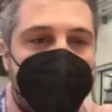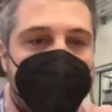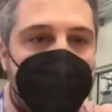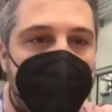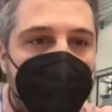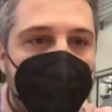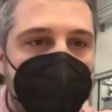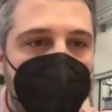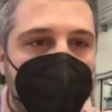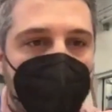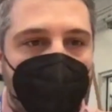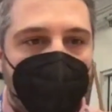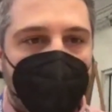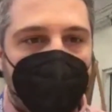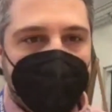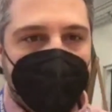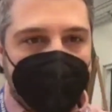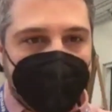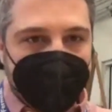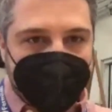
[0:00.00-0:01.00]
So
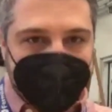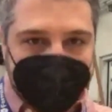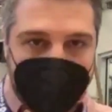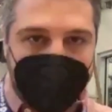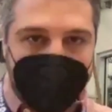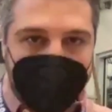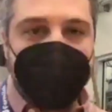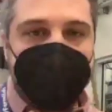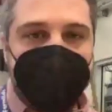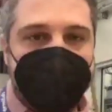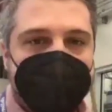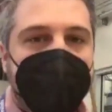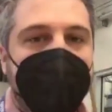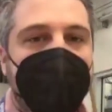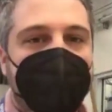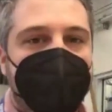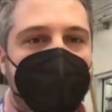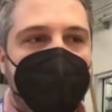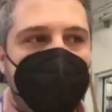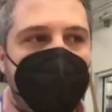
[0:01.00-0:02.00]
the cavity
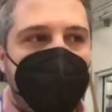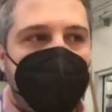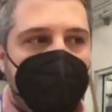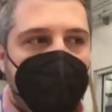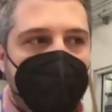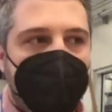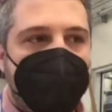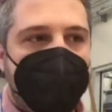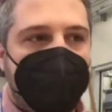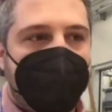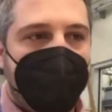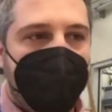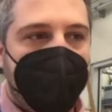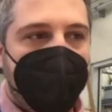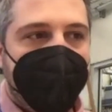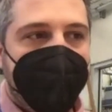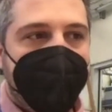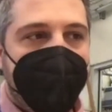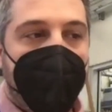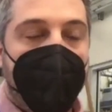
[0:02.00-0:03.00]
itself is a
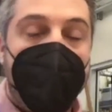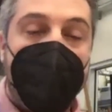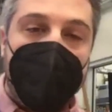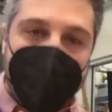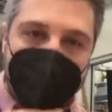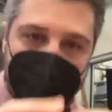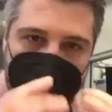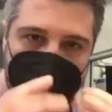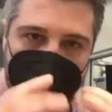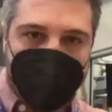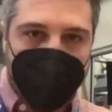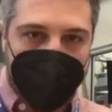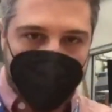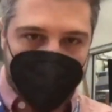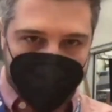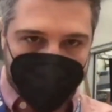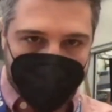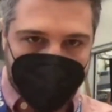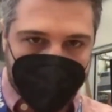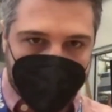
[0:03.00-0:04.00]
really good screen.
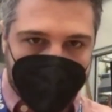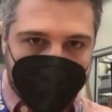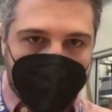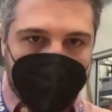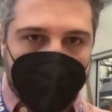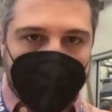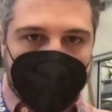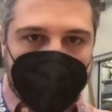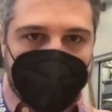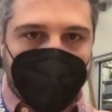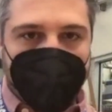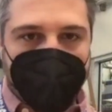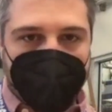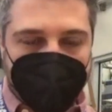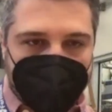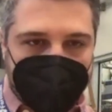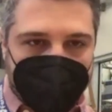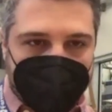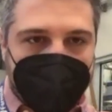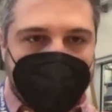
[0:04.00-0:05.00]
So that
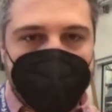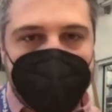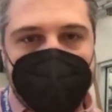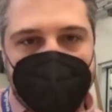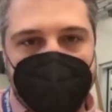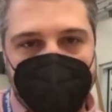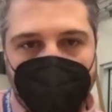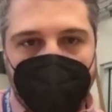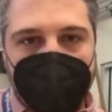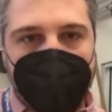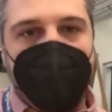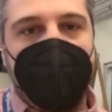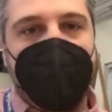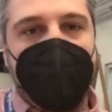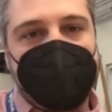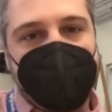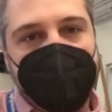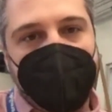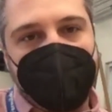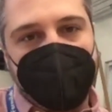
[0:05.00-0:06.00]
is a superconducting
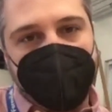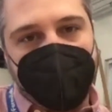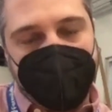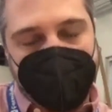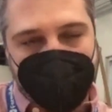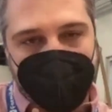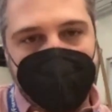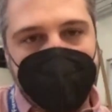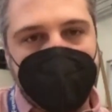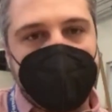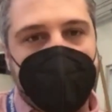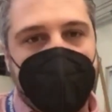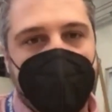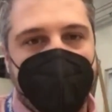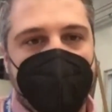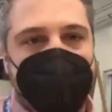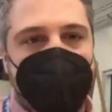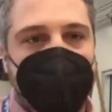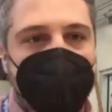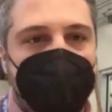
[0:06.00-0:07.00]
resonating
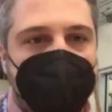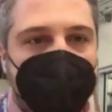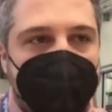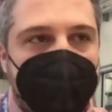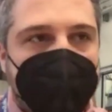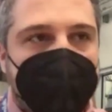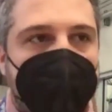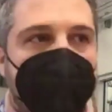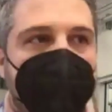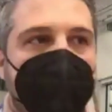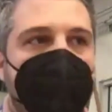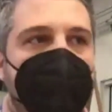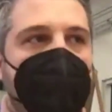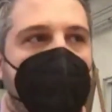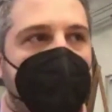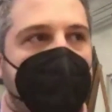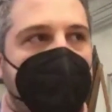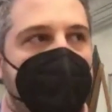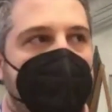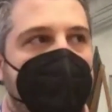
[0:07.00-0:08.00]
cavity.
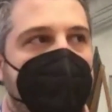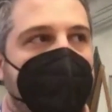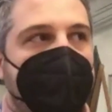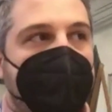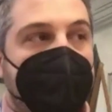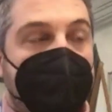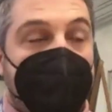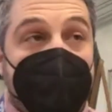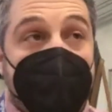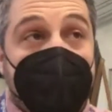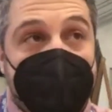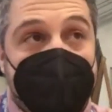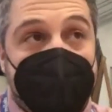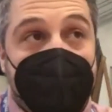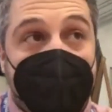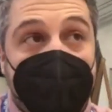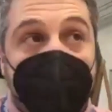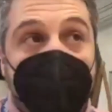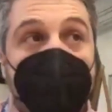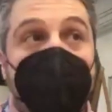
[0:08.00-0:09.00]
Has
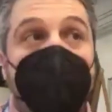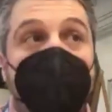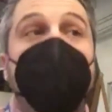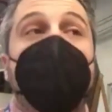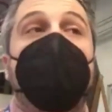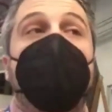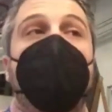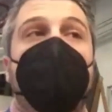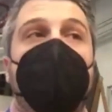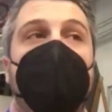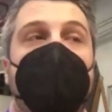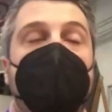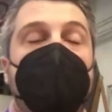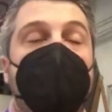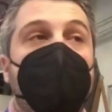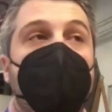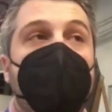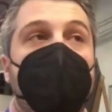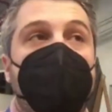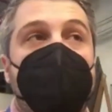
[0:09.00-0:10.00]
like a really
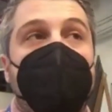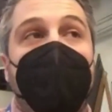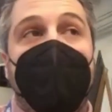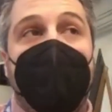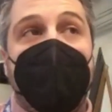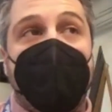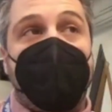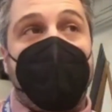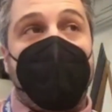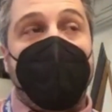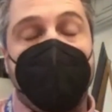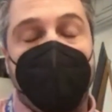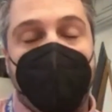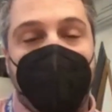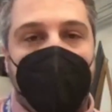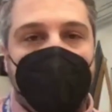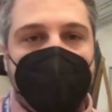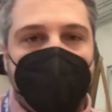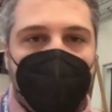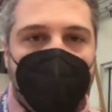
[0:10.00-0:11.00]
huge quality
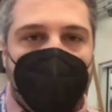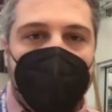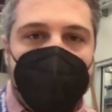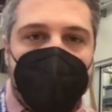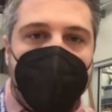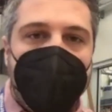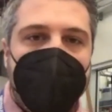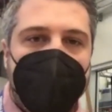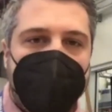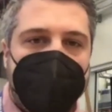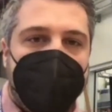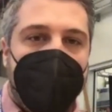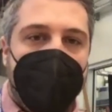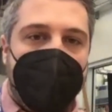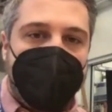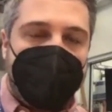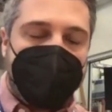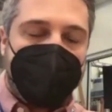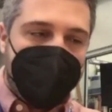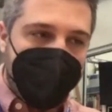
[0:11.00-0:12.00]
factor, which means
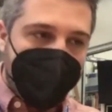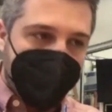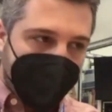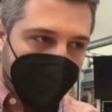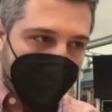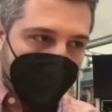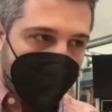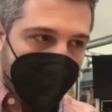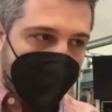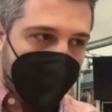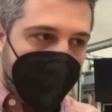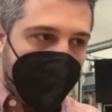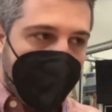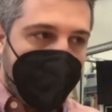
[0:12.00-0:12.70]
that it